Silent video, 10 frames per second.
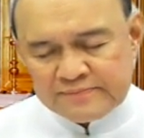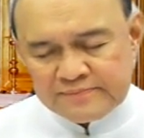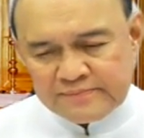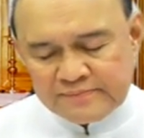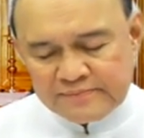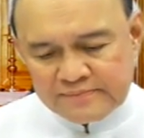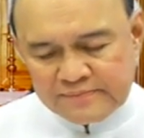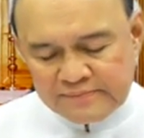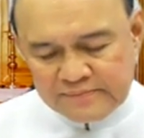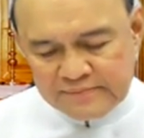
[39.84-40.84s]

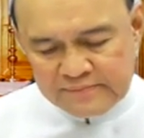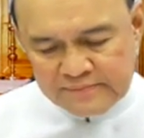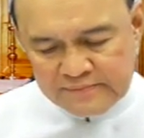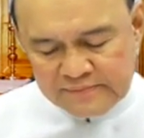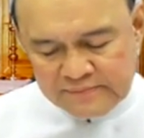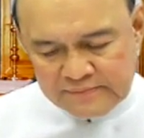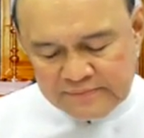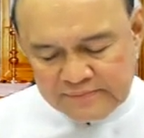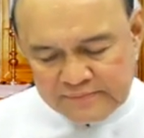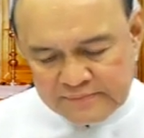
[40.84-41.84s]

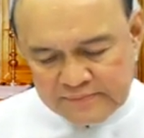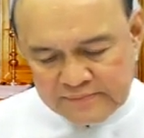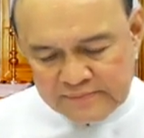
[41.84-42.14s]
Nobody speaks.